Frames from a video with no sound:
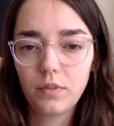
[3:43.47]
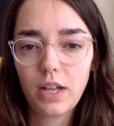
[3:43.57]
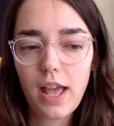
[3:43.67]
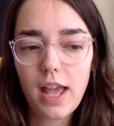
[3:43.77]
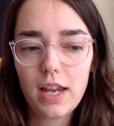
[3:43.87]

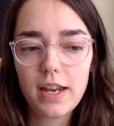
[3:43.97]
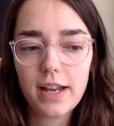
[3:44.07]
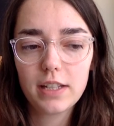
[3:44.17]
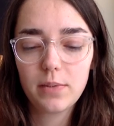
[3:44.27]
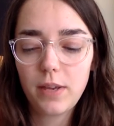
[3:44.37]
Okay,
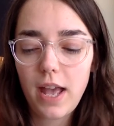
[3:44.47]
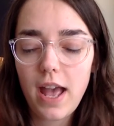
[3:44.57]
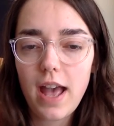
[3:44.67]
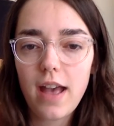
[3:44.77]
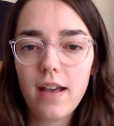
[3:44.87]
next we
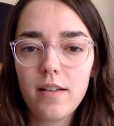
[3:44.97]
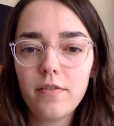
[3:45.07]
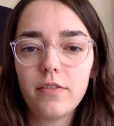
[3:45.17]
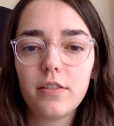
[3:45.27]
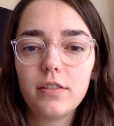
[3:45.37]
have